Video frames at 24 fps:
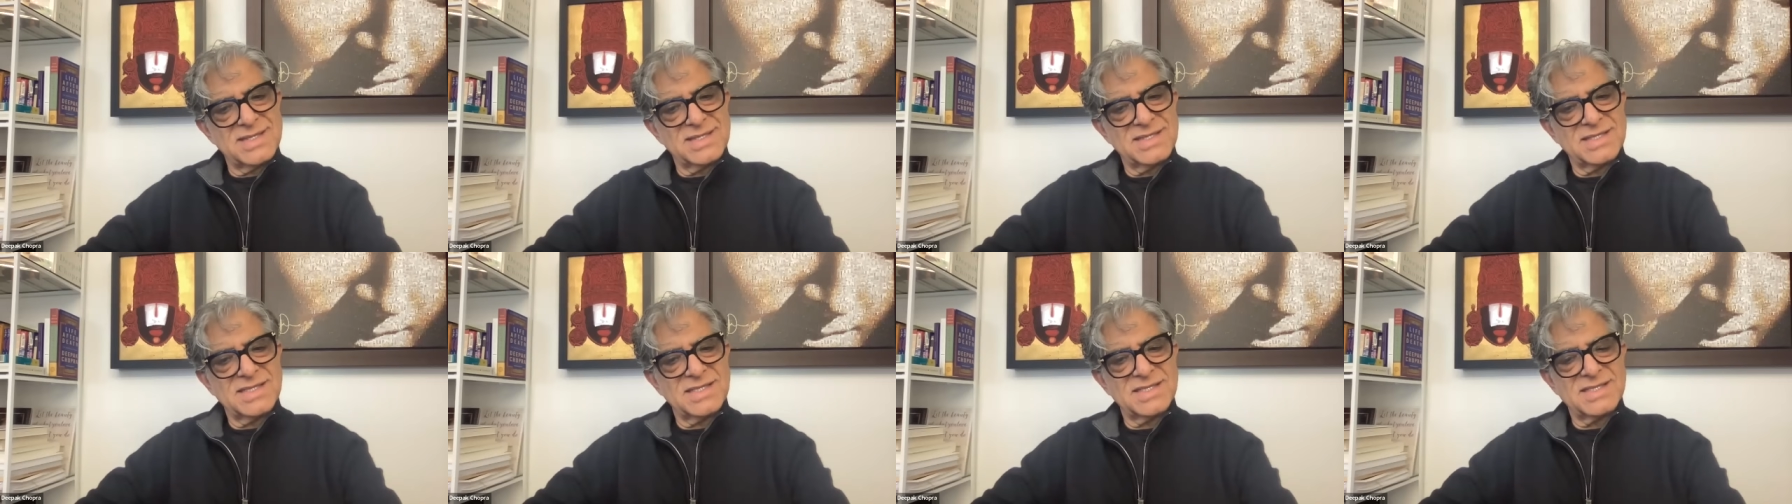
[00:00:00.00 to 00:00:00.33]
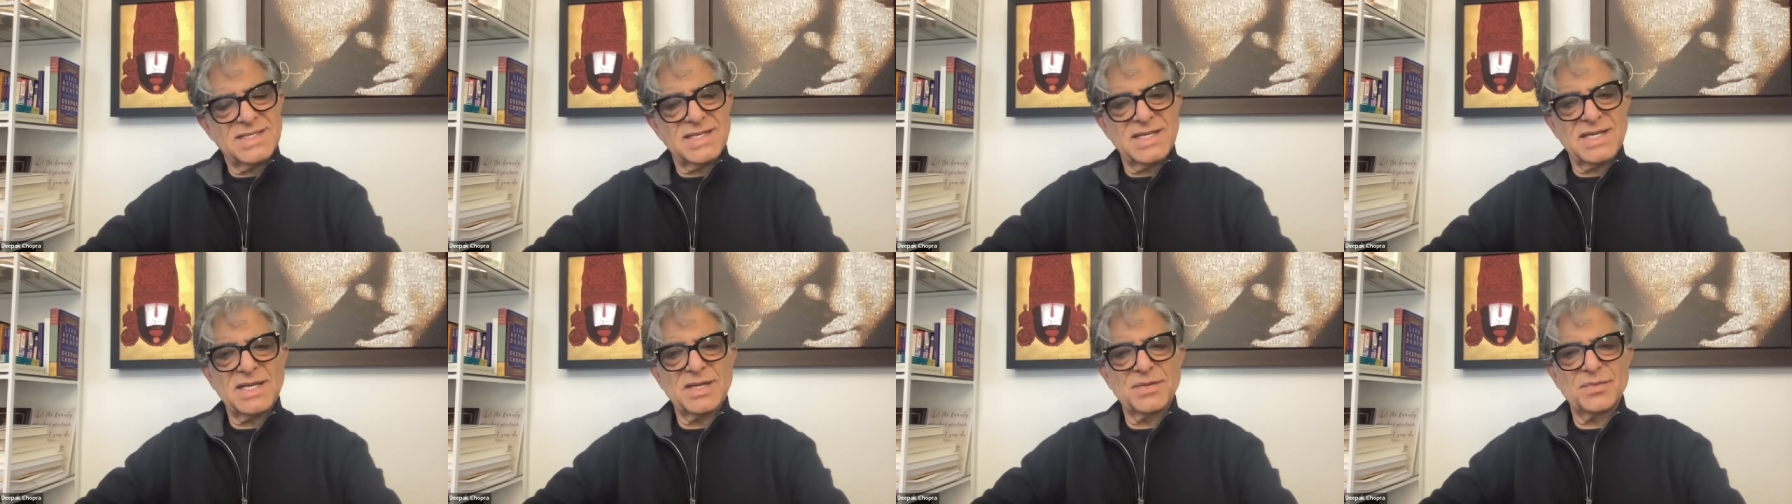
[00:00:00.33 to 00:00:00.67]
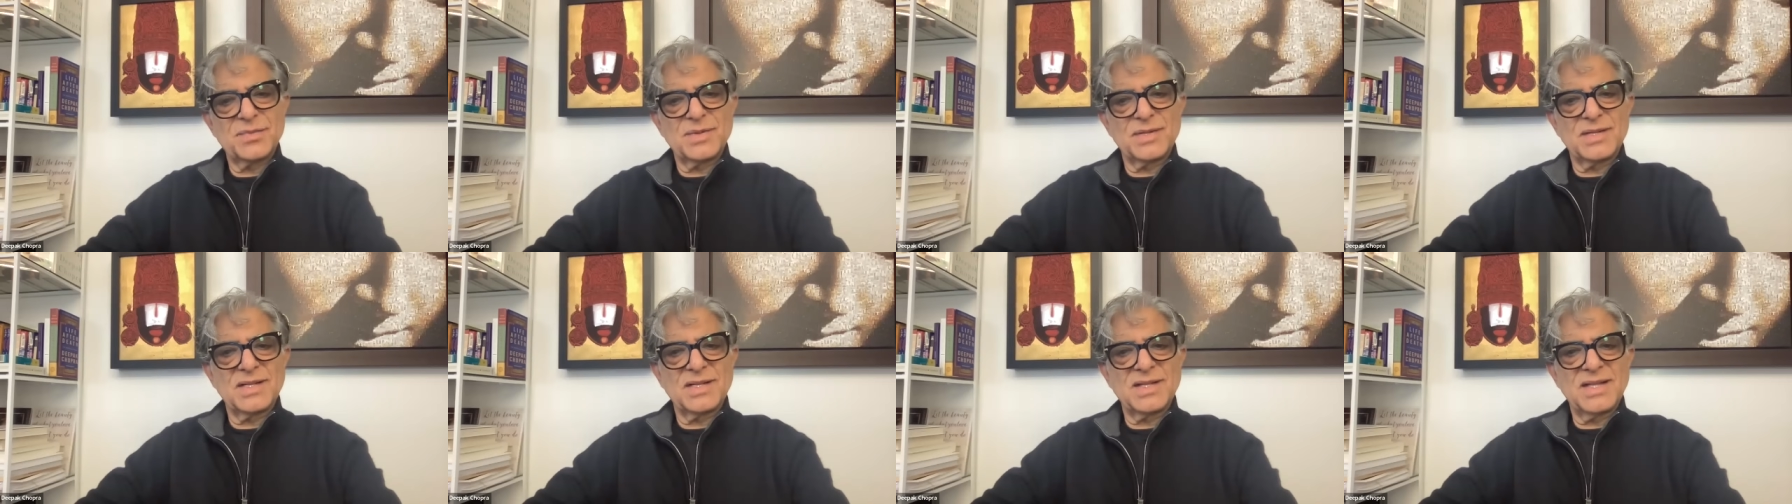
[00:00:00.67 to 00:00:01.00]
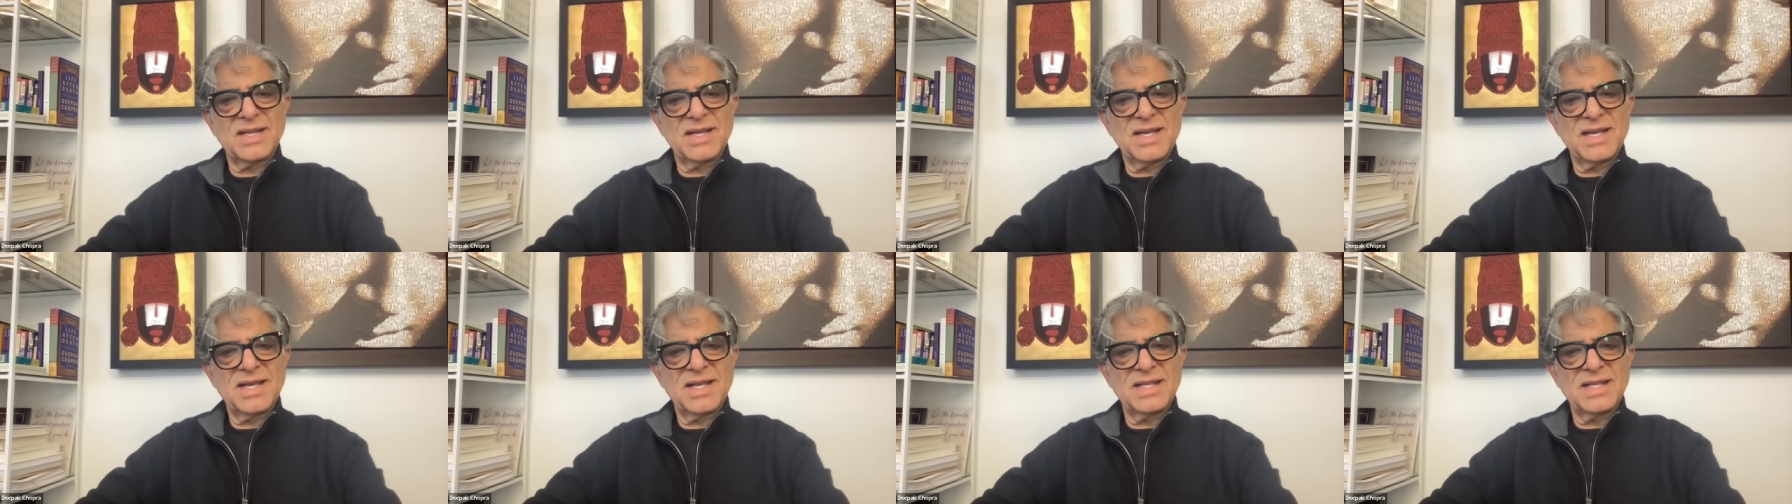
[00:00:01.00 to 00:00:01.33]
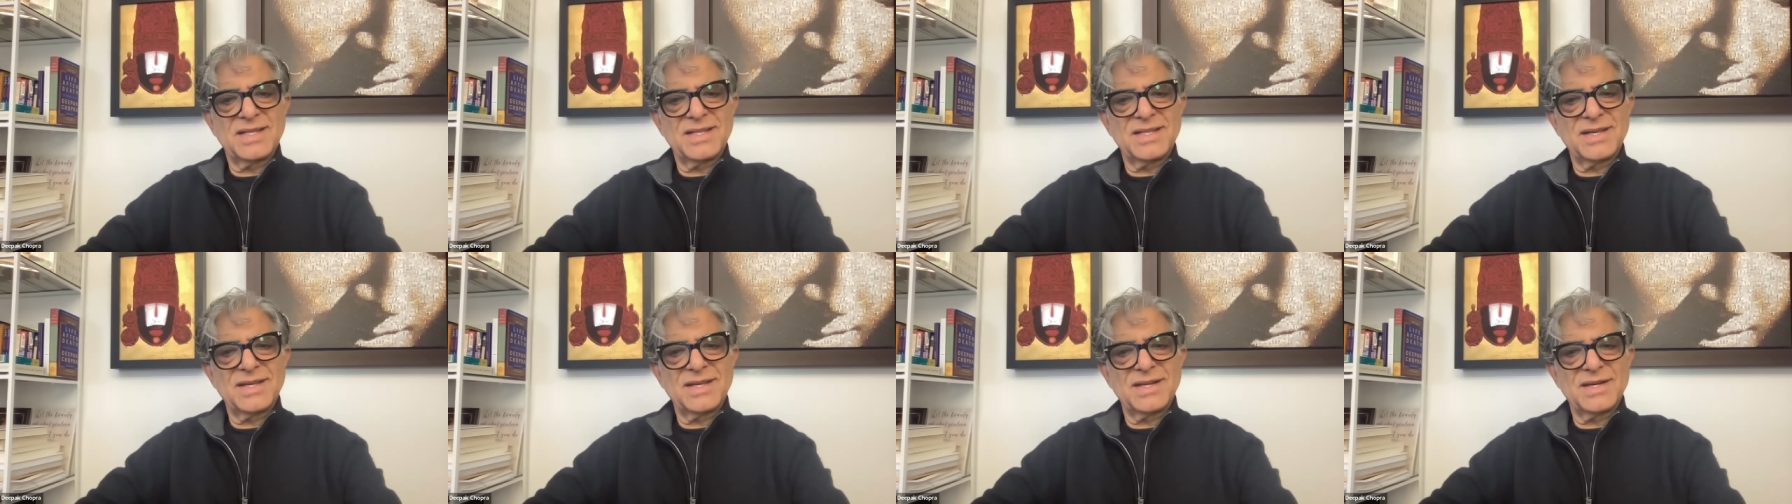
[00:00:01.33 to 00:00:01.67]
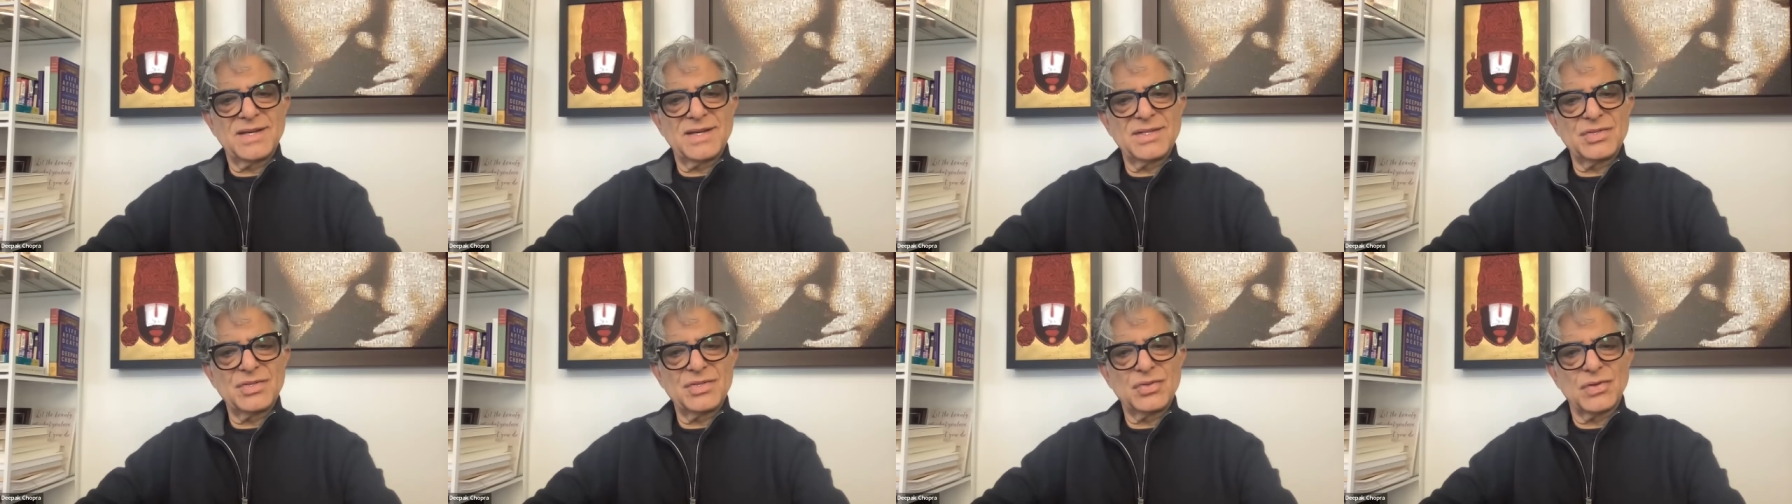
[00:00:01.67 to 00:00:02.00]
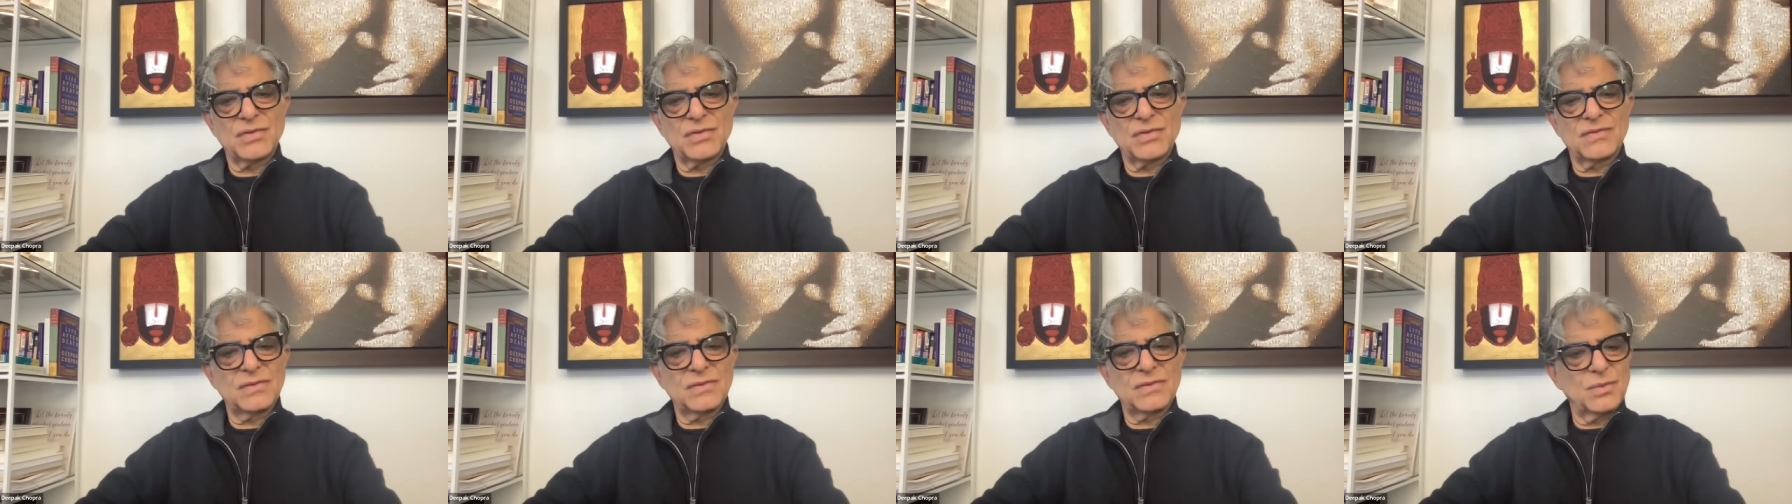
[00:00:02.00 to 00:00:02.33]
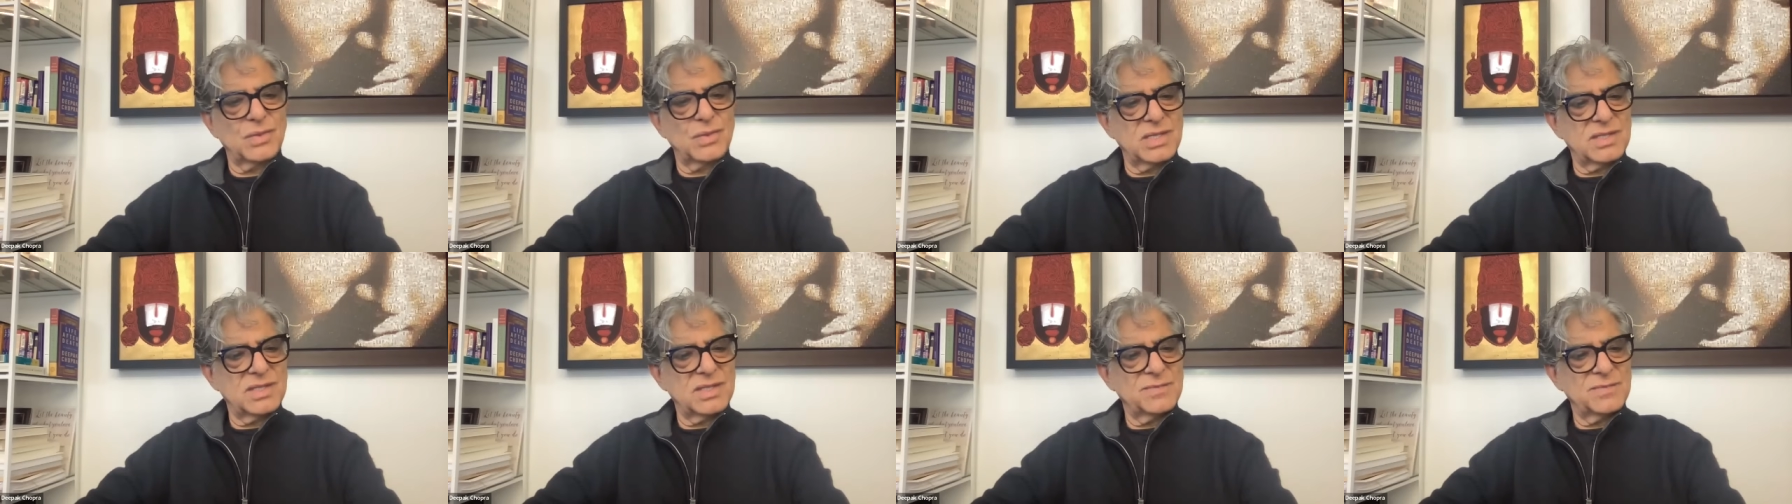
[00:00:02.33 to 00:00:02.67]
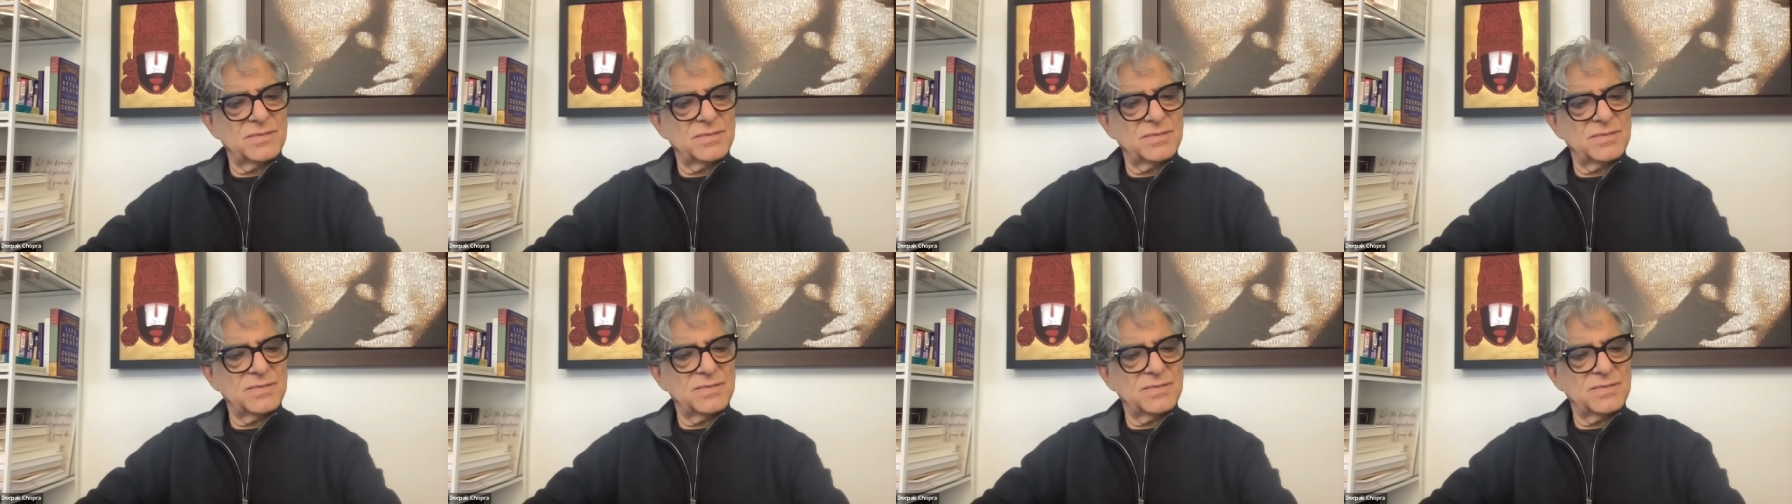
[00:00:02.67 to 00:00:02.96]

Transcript: sustainable, healthier, and joyful world.